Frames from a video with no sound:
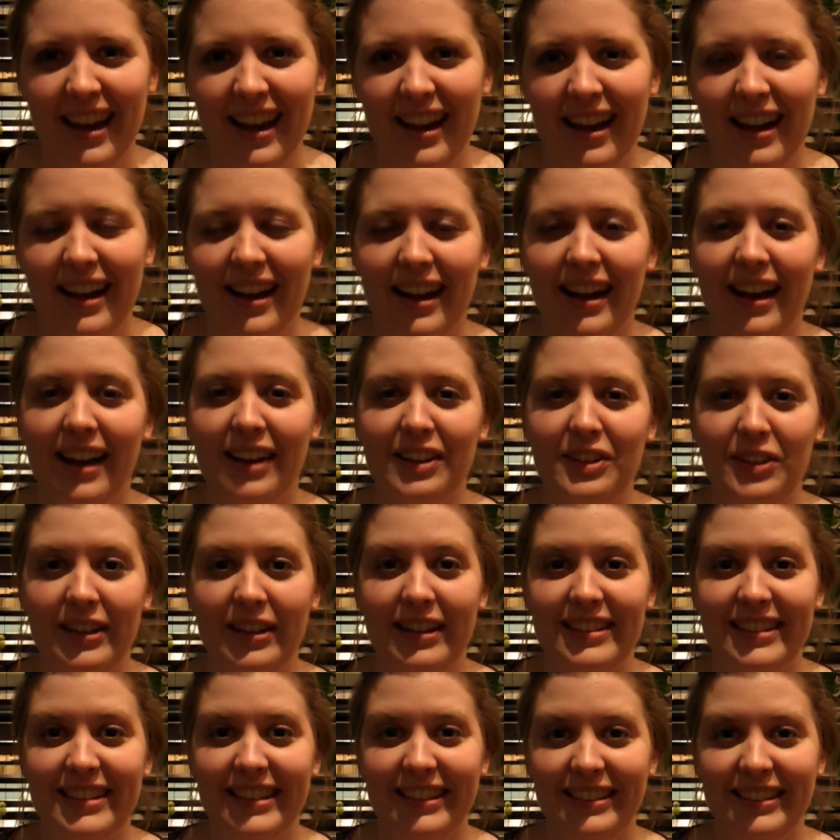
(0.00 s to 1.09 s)
Ah, so. Okay. so
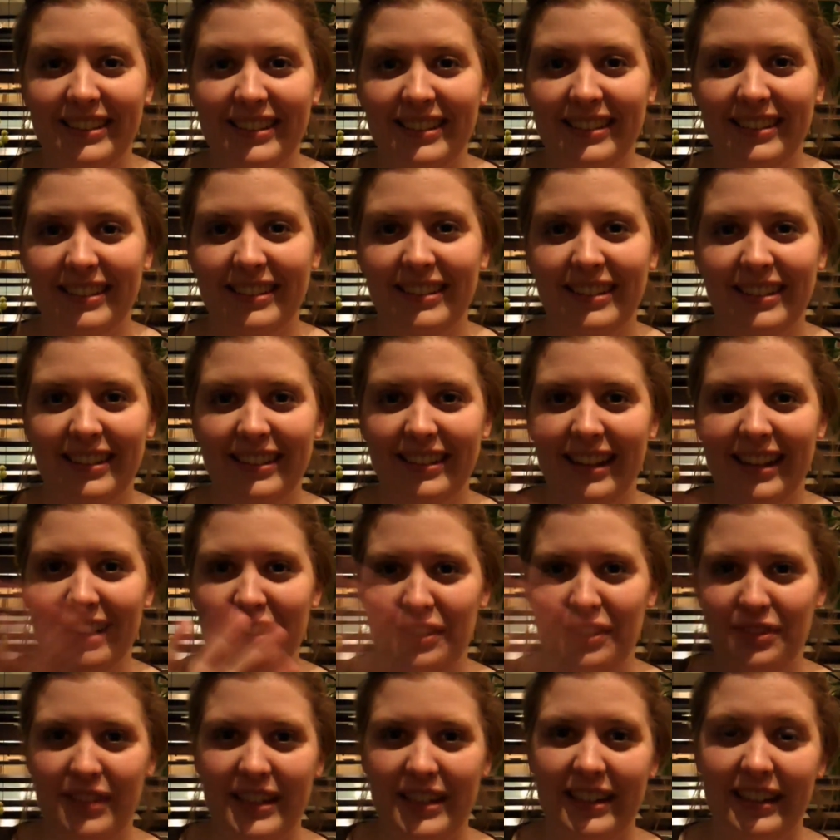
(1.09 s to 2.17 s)
that's it. Let's go. That's
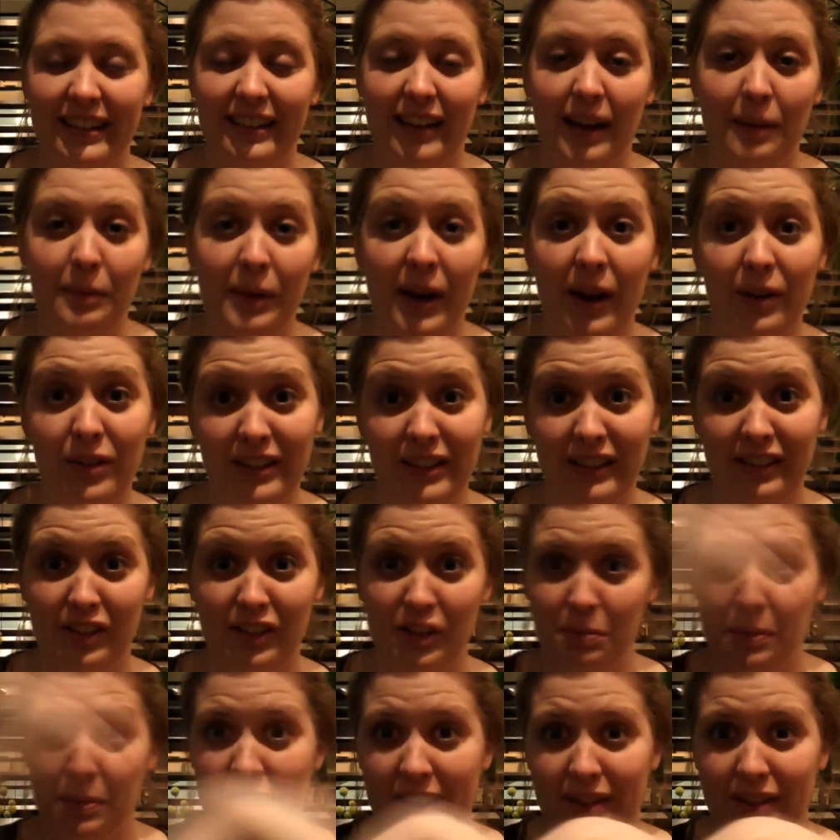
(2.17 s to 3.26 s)
a VEDA. I'm counting this
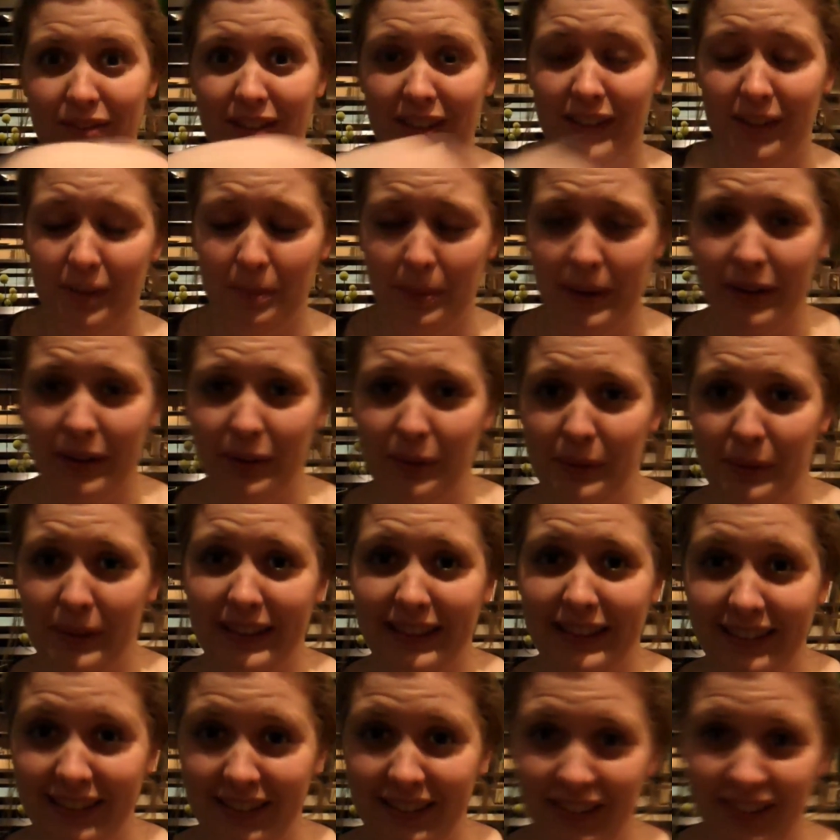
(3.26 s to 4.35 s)
as my VEDA, by the way,
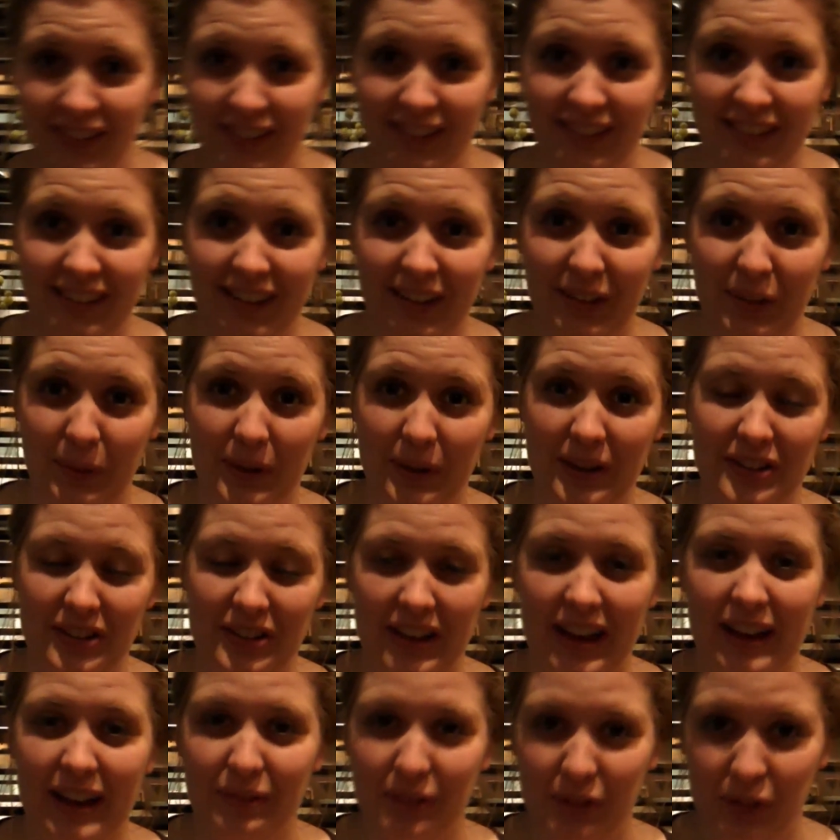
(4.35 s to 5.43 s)
because okay. otherwise I'll
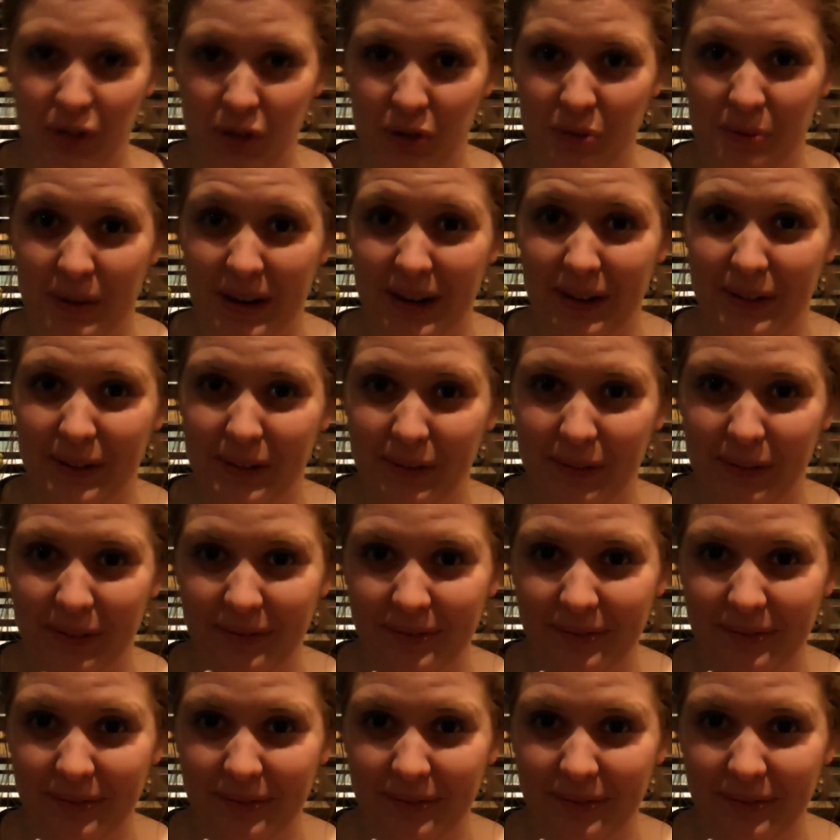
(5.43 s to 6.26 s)
have to shoot we my own. Link,